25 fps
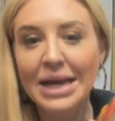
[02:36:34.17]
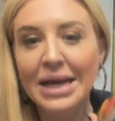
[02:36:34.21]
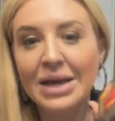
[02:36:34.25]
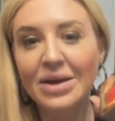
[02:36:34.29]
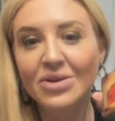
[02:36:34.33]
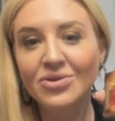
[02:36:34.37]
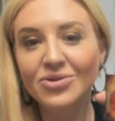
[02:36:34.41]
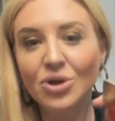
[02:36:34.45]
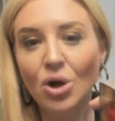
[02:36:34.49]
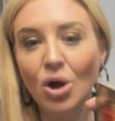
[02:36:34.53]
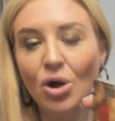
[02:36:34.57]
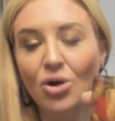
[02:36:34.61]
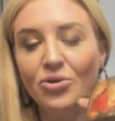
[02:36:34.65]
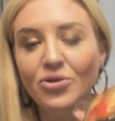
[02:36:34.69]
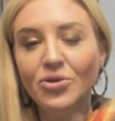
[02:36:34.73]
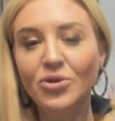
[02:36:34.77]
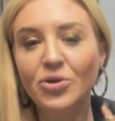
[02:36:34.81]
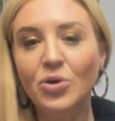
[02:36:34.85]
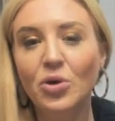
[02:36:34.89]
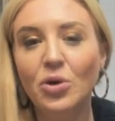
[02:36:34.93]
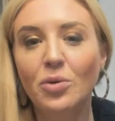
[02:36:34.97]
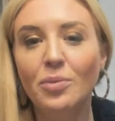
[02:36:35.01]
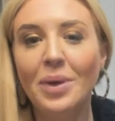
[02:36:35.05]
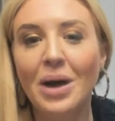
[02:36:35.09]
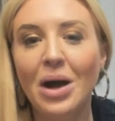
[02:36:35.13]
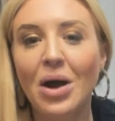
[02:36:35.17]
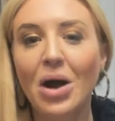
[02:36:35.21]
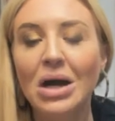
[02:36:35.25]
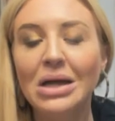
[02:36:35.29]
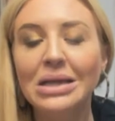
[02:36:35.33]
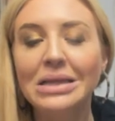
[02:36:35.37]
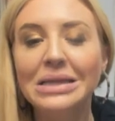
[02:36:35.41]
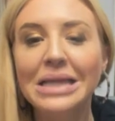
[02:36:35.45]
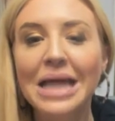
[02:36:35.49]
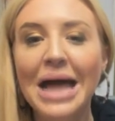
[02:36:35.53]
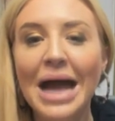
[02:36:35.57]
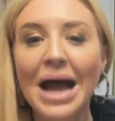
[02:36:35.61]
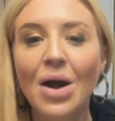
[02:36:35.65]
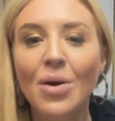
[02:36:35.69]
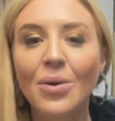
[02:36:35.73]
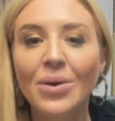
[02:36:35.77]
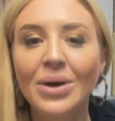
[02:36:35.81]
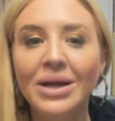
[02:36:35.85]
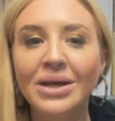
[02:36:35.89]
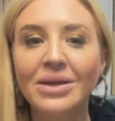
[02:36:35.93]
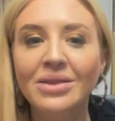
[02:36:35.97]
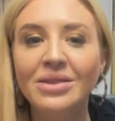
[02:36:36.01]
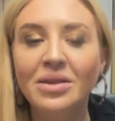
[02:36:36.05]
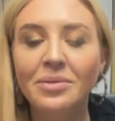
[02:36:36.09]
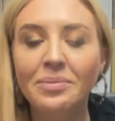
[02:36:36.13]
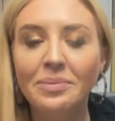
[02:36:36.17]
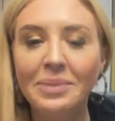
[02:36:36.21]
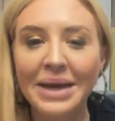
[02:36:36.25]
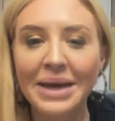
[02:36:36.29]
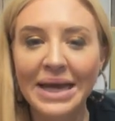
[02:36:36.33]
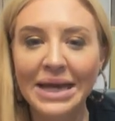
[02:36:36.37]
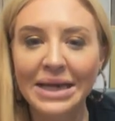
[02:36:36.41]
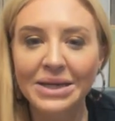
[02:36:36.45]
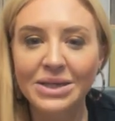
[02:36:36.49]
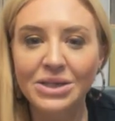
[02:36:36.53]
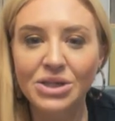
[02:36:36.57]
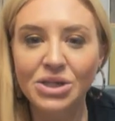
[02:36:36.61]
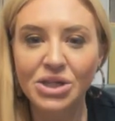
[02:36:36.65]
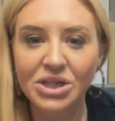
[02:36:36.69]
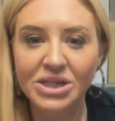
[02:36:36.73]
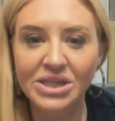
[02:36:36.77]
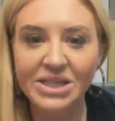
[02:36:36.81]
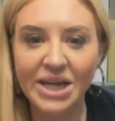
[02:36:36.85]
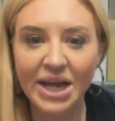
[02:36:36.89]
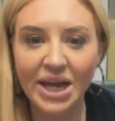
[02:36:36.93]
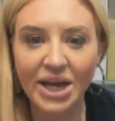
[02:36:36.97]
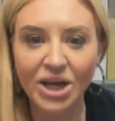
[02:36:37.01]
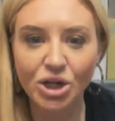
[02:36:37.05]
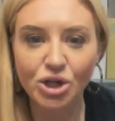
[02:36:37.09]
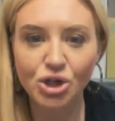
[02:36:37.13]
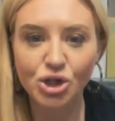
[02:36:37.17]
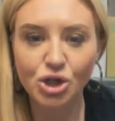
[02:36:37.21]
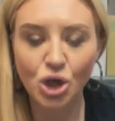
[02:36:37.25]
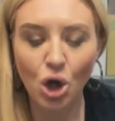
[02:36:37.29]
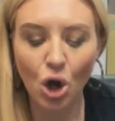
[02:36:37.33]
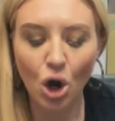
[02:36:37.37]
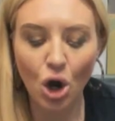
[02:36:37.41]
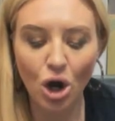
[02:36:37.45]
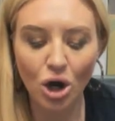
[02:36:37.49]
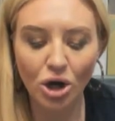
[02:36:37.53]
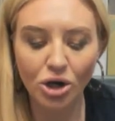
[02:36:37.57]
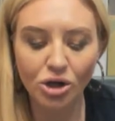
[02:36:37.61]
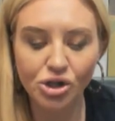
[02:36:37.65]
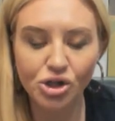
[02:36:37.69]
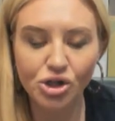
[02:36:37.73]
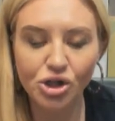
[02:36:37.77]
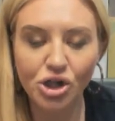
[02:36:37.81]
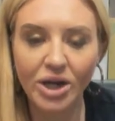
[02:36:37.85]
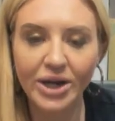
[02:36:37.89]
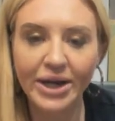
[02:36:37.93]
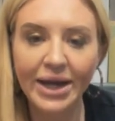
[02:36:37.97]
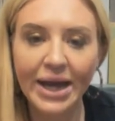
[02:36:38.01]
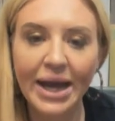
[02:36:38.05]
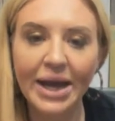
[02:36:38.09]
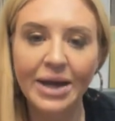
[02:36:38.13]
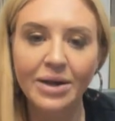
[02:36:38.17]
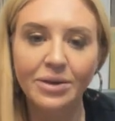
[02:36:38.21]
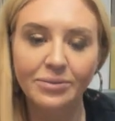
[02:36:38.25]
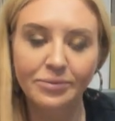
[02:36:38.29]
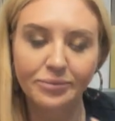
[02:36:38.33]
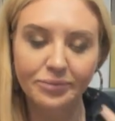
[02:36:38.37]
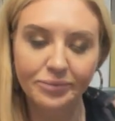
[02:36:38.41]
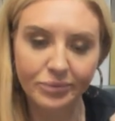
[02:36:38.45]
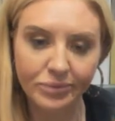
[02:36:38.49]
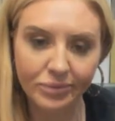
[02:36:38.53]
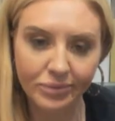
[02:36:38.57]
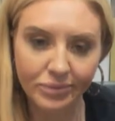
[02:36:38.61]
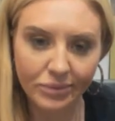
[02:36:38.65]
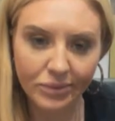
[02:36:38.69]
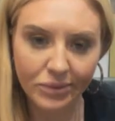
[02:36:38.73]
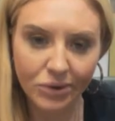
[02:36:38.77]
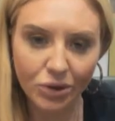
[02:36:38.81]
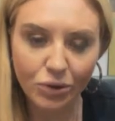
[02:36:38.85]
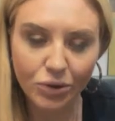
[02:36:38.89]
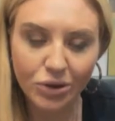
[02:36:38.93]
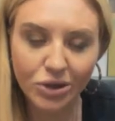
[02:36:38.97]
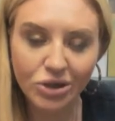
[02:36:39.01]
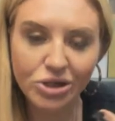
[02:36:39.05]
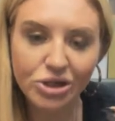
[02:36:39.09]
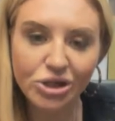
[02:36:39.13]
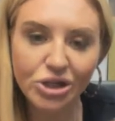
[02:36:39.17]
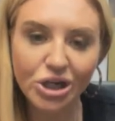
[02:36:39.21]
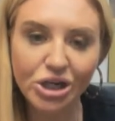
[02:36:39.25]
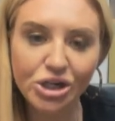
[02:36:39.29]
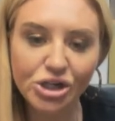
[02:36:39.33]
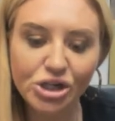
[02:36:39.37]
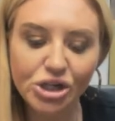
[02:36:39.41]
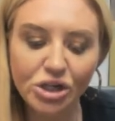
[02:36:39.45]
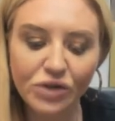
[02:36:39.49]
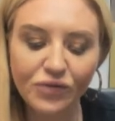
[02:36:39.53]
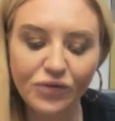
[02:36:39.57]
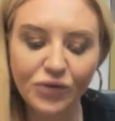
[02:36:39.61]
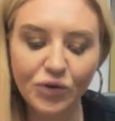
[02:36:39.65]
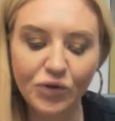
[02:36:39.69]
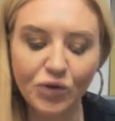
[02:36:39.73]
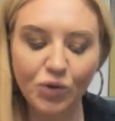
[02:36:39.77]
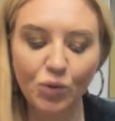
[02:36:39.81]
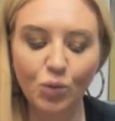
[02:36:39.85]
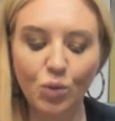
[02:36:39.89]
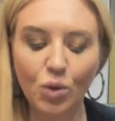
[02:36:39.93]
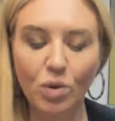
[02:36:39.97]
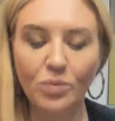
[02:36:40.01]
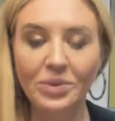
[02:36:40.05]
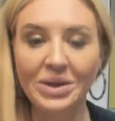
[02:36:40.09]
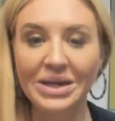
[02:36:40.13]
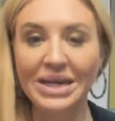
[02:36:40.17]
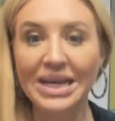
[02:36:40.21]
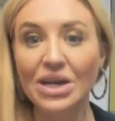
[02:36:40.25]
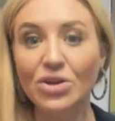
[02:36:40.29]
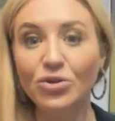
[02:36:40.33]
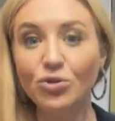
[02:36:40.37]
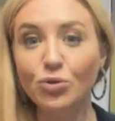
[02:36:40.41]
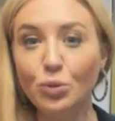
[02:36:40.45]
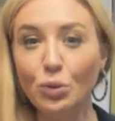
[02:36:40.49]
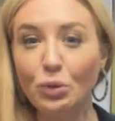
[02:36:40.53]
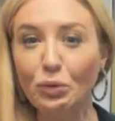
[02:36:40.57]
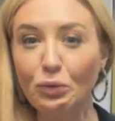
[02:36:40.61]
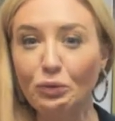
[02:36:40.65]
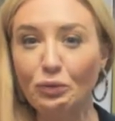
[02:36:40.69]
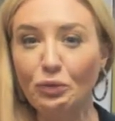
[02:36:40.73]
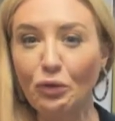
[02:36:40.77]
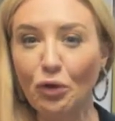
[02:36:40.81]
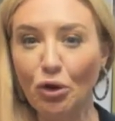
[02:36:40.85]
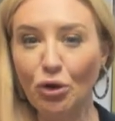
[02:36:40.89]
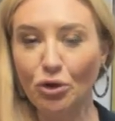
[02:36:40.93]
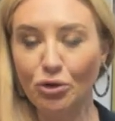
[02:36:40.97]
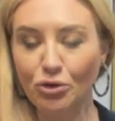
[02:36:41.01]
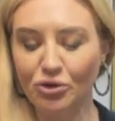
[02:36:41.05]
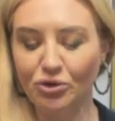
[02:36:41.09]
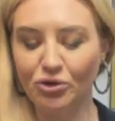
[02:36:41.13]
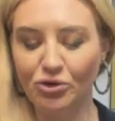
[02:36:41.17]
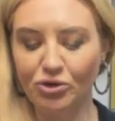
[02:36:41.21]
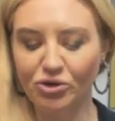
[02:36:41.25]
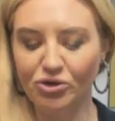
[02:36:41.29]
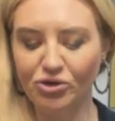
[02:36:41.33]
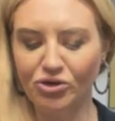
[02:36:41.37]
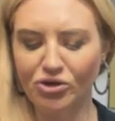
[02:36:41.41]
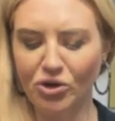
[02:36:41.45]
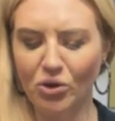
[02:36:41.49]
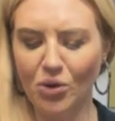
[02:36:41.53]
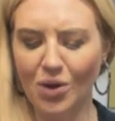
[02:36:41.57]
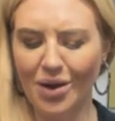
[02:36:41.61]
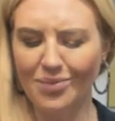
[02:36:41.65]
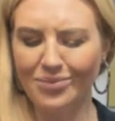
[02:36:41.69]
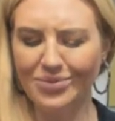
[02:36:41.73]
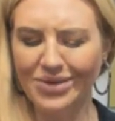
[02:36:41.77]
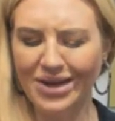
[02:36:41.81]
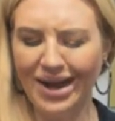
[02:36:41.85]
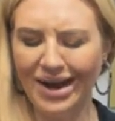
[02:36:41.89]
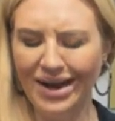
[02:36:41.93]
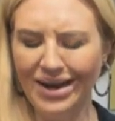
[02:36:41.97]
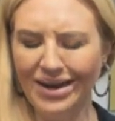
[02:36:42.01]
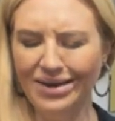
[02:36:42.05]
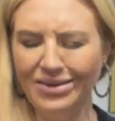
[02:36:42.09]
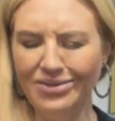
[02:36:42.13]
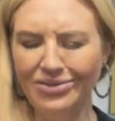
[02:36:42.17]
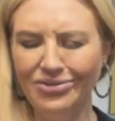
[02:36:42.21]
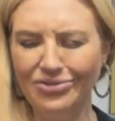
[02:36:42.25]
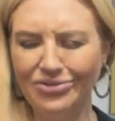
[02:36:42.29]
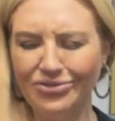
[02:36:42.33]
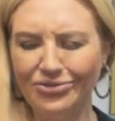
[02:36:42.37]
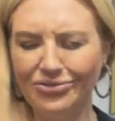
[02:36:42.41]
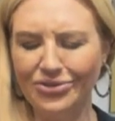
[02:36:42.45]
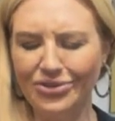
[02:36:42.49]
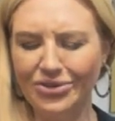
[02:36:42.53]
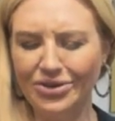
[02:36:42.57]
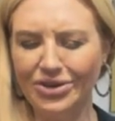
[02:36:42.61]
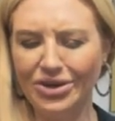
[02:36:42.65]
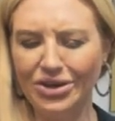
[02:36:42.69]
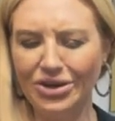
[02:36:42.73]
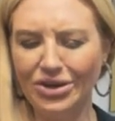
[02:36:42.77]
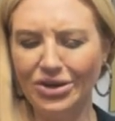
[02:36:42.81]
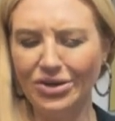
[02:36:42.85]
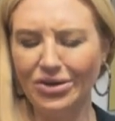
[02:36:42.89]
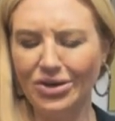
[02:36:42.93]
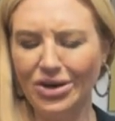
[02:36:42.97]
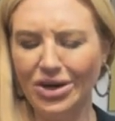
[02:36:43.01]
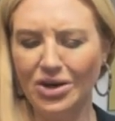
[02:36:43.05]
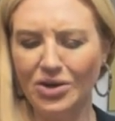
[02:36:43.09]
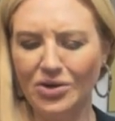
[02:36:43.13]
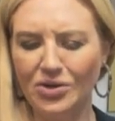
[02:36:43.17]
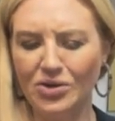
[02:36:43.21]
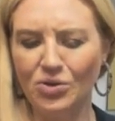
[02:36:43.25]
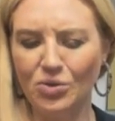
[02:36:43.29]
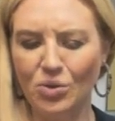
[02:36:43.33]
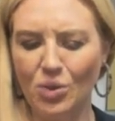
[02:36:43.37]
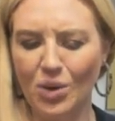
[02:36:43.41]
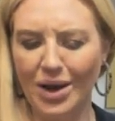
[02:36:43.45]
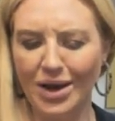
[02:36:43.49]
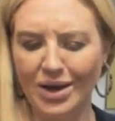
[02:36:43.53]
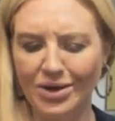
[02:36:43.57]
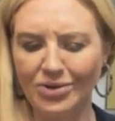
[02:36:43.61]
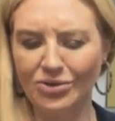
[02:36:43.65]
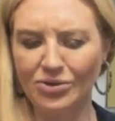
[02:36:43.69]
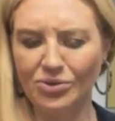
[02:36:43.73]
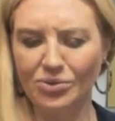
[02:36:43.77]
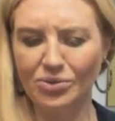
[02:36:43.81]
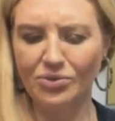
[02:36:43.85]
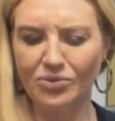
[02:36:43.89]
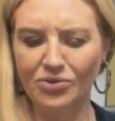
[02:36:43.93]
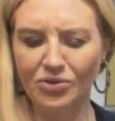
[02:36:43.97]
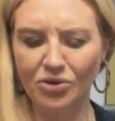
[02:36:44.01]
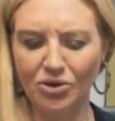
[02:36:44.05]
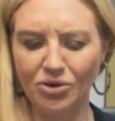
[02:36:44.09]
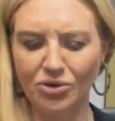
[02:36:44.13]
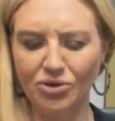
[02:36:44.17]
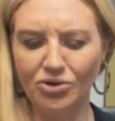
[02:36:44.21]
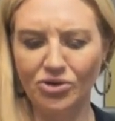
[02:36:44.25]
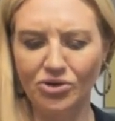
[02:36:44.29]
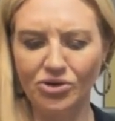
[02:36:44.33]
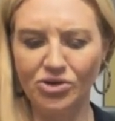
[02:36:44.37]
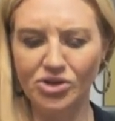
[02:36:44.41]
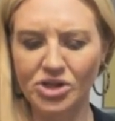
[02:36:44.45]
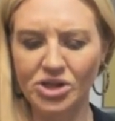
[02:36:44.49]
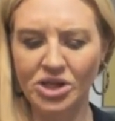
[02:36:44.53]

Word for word: It's also about allowing the man to take charge. Again, you can change it if it's a woman. It's reversed. So I'm kind of curious why it's reversed.